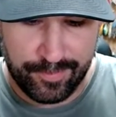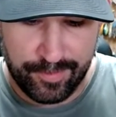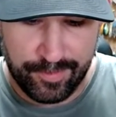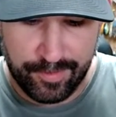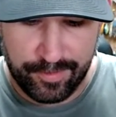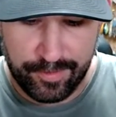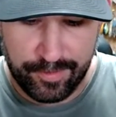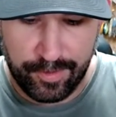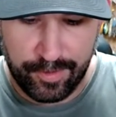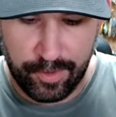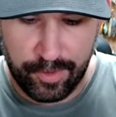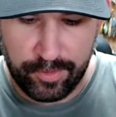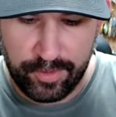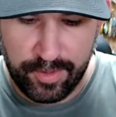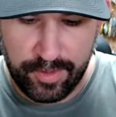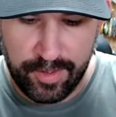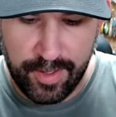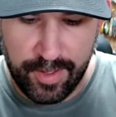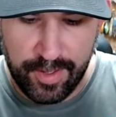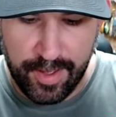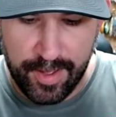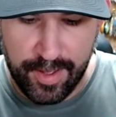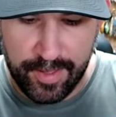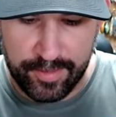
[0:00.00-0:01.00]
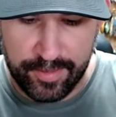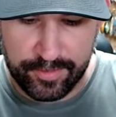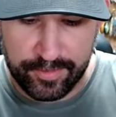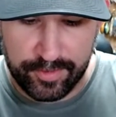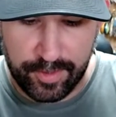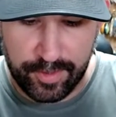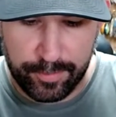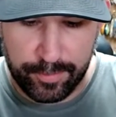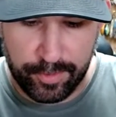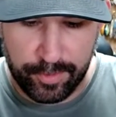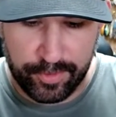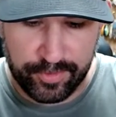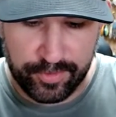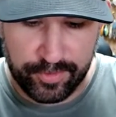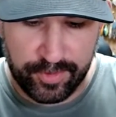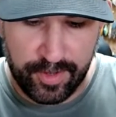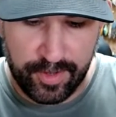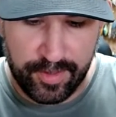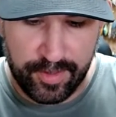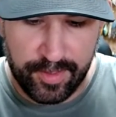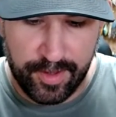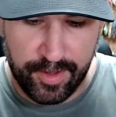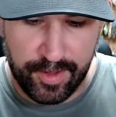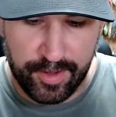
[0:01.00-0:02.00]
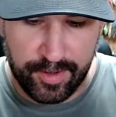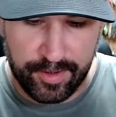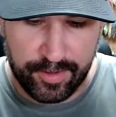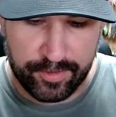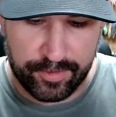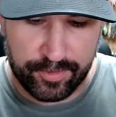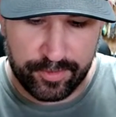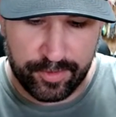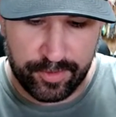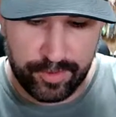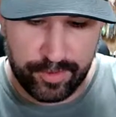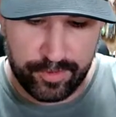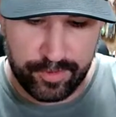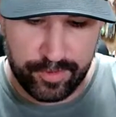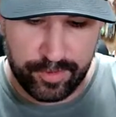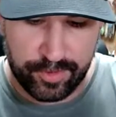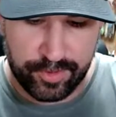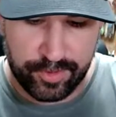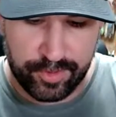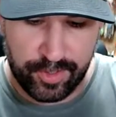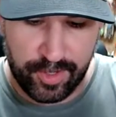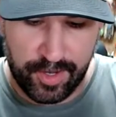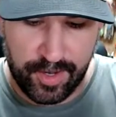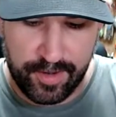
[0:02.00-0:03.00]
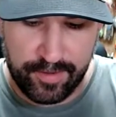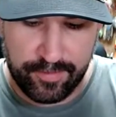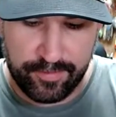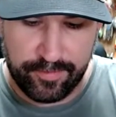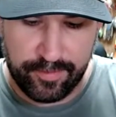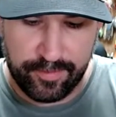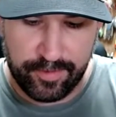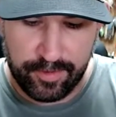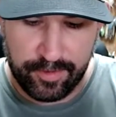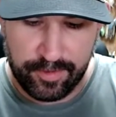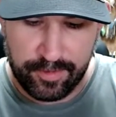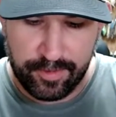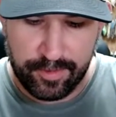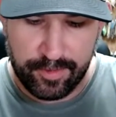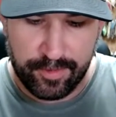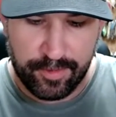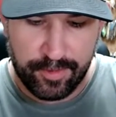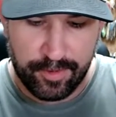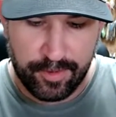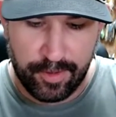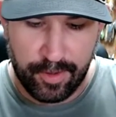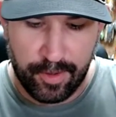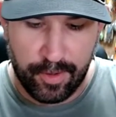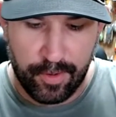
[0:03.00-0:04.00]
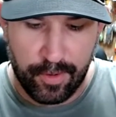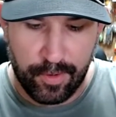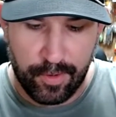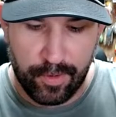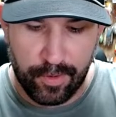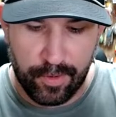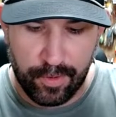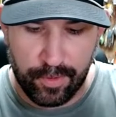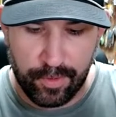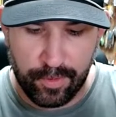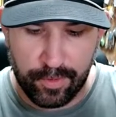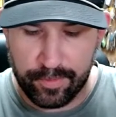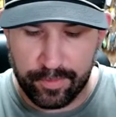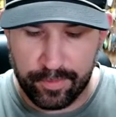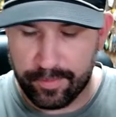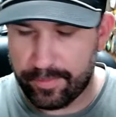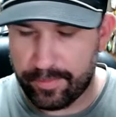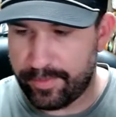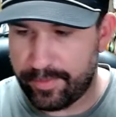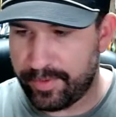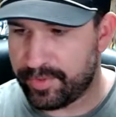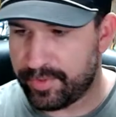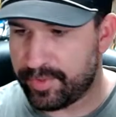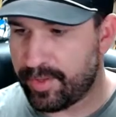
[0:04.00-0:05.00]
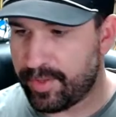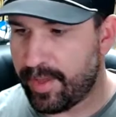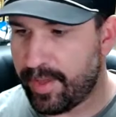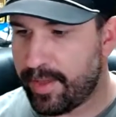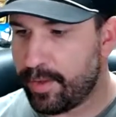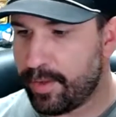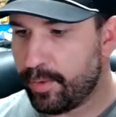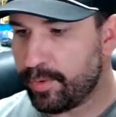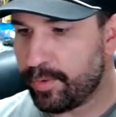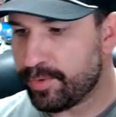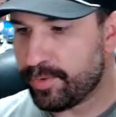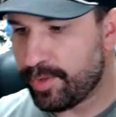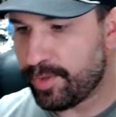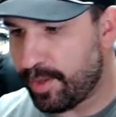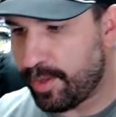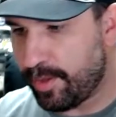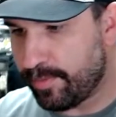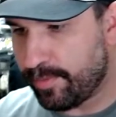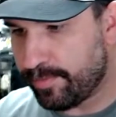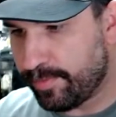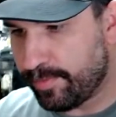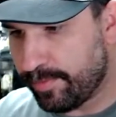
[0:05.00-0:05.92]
The only guy that's able to say that is the dude that shaved all the scales off